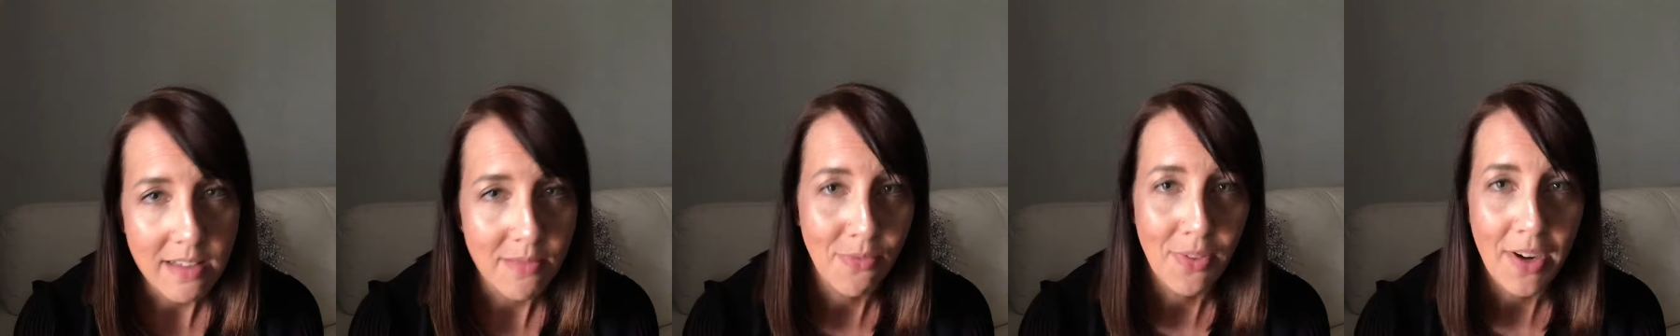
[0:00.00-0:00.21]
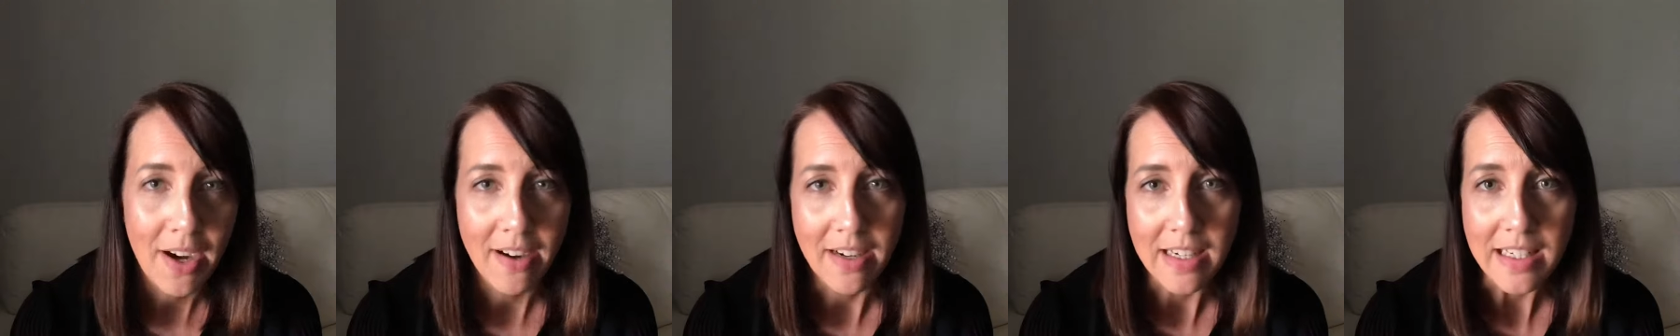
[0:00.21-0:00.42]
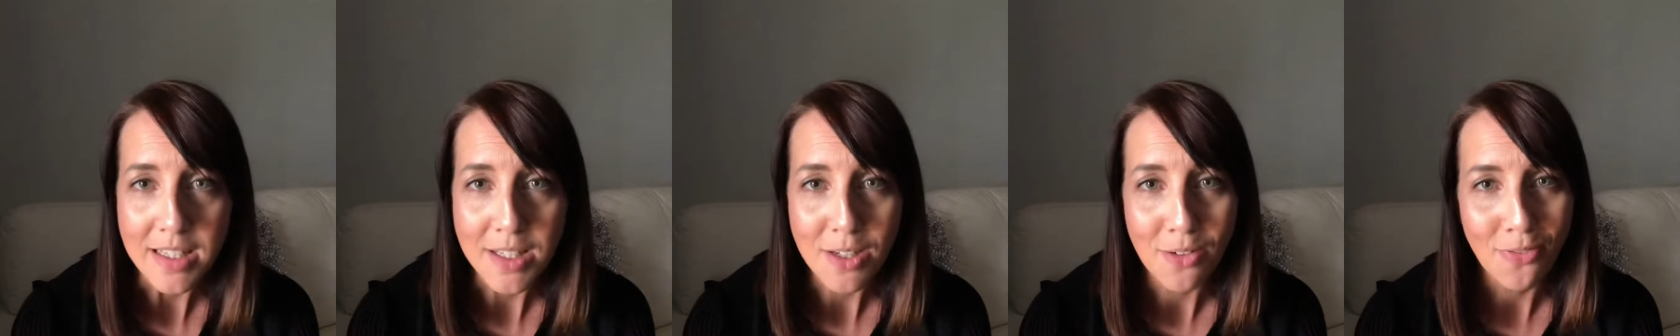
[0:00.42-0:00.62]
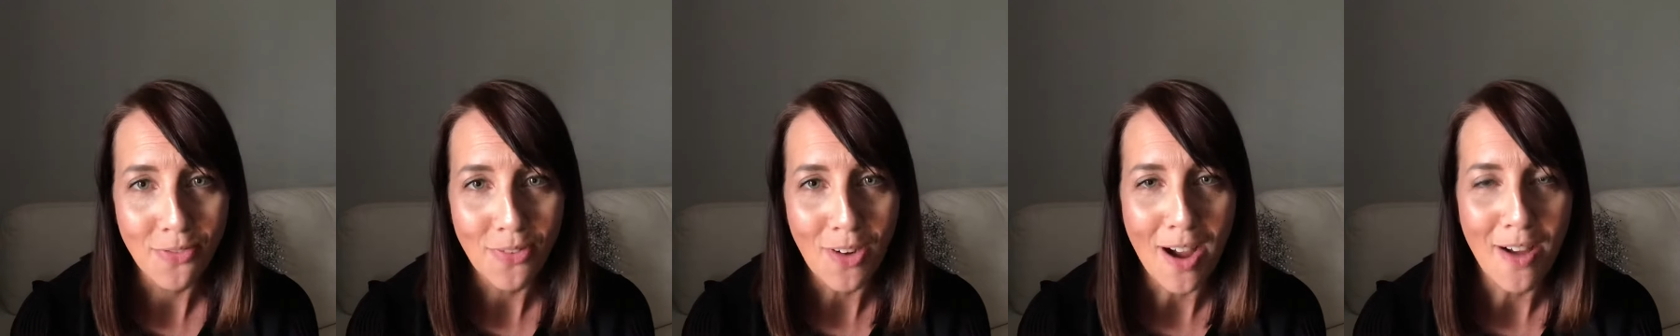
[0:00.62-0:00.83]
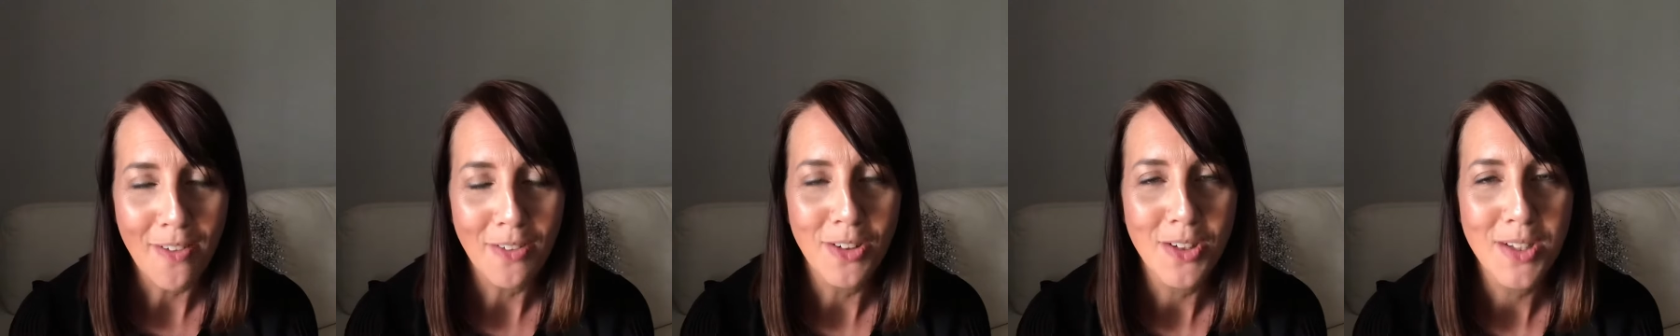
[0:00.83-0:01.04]
varies to
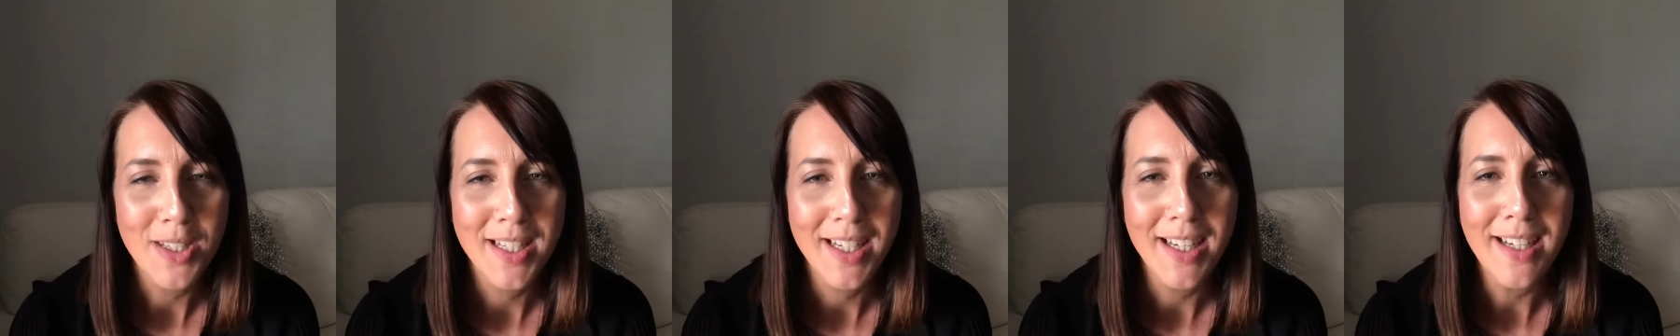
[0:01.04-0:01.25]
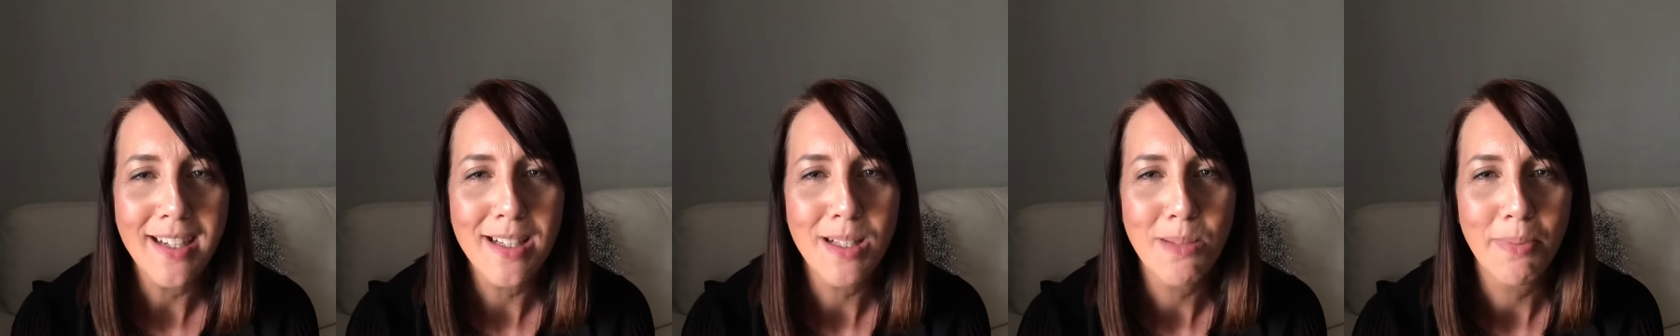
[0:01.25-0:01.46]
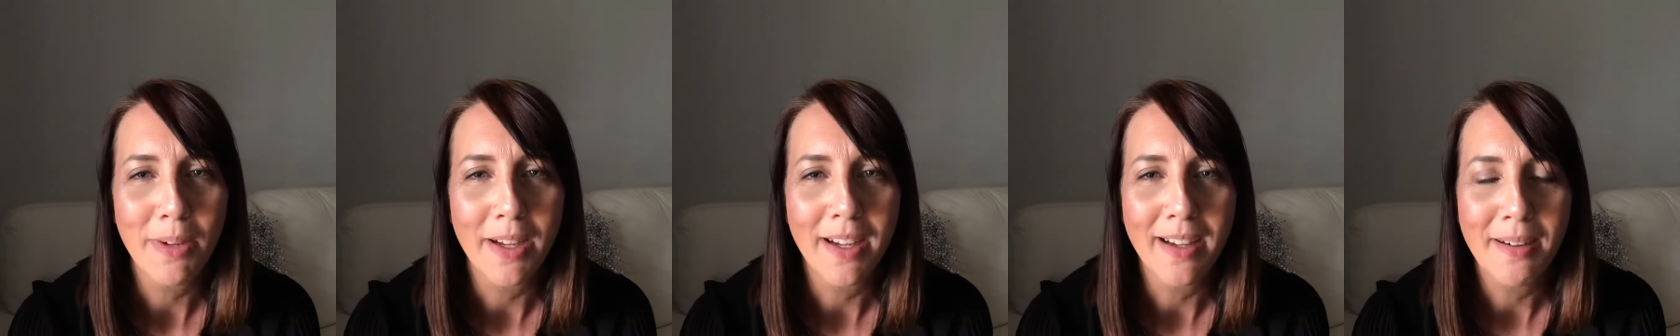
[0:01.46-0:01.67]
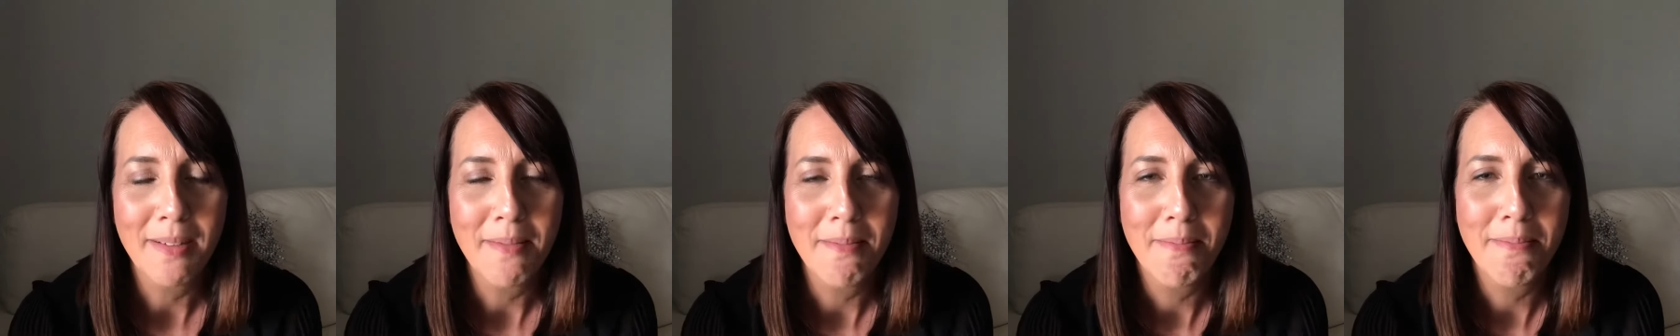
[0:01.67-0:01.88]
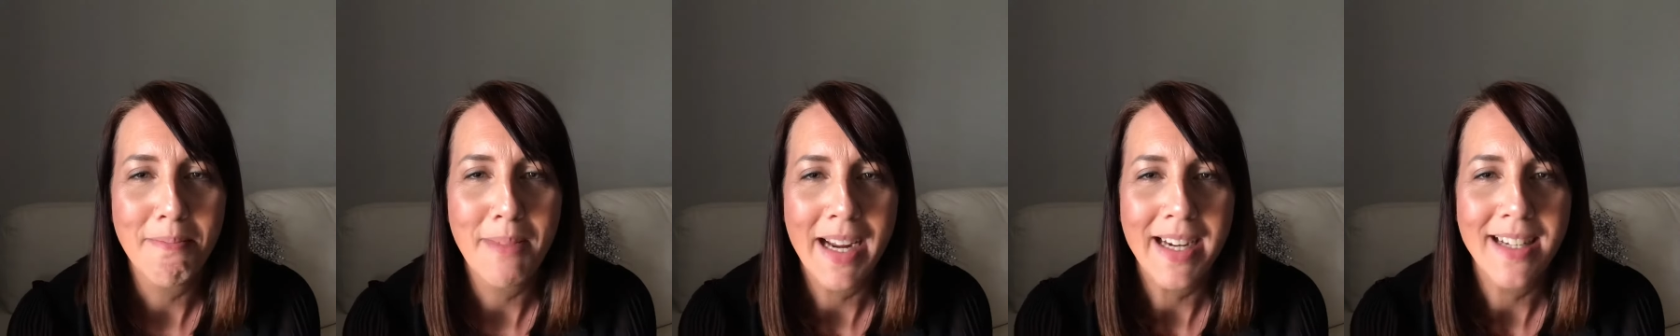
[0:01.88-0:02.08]
5 or 6, but
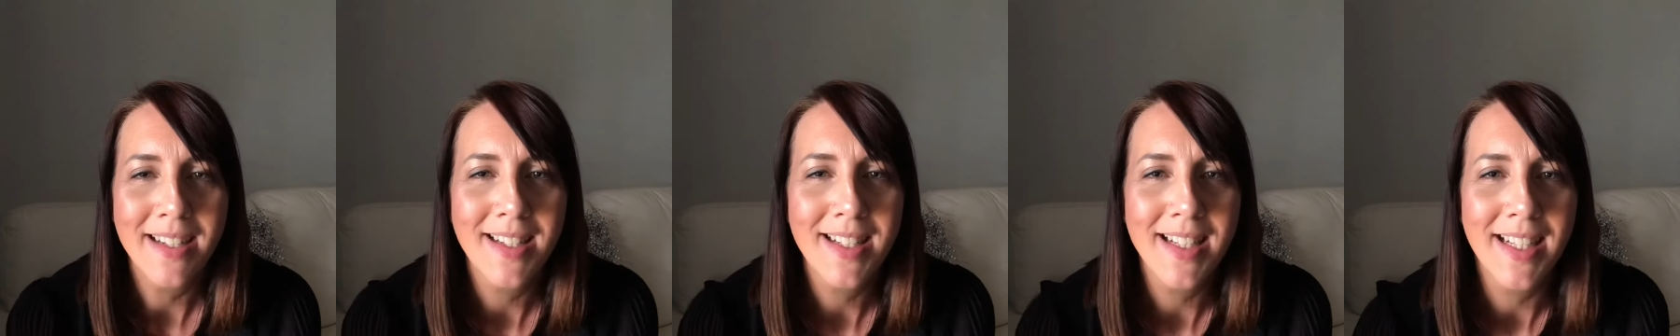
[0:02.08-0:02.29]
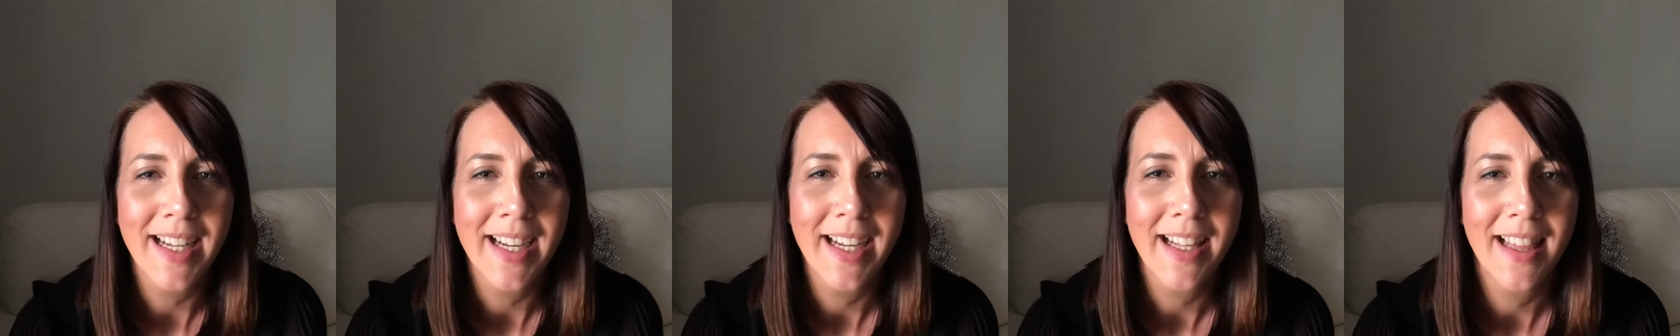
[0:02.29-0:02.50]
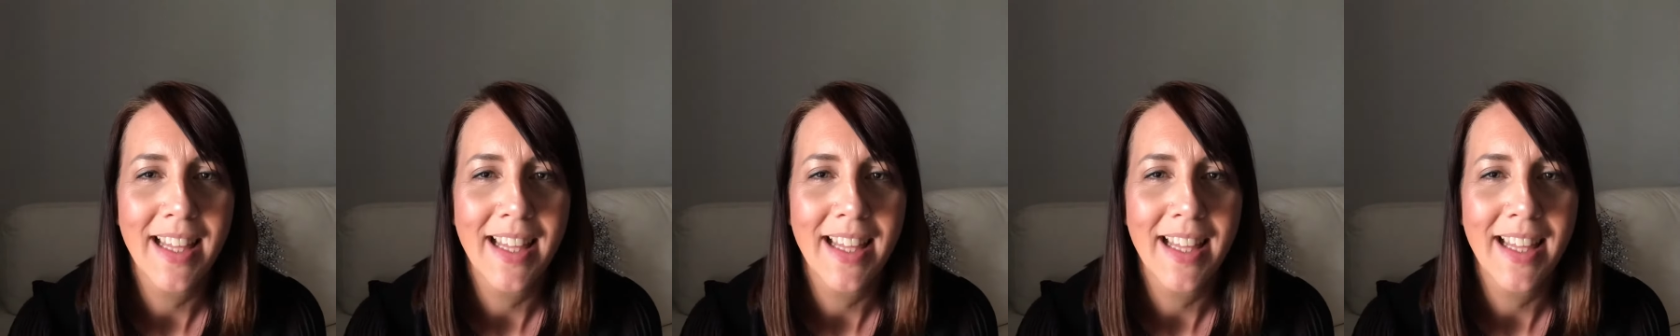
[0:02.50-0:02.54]
mostly